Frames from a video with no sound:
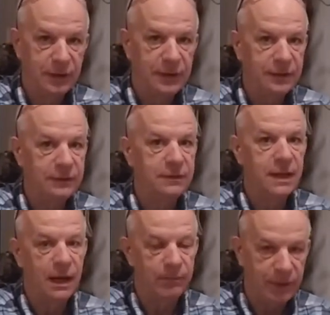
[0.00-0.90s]
He did
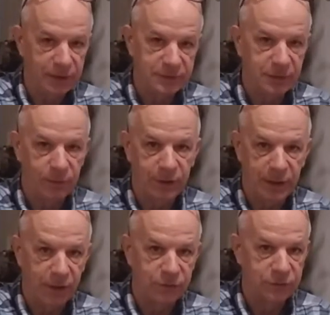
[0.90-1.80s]
not make someone
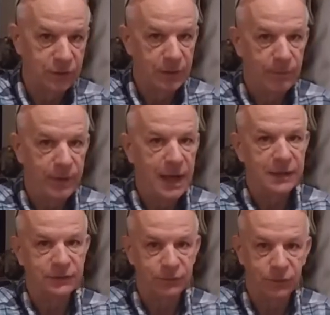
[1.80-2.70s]
else
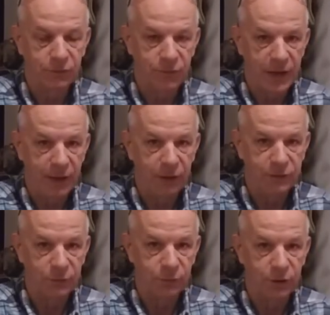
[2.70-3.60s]
pass through the fire, as
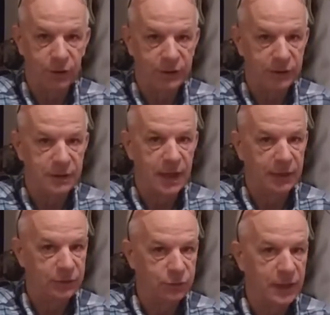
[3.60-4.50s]
it were. He did
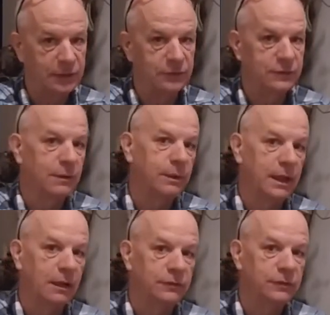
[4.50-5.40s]
not do that to someone
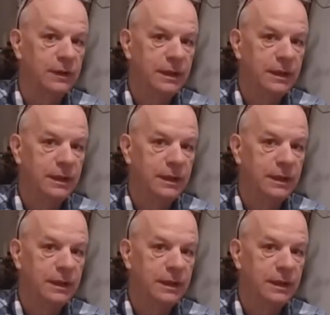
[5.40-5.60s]
else.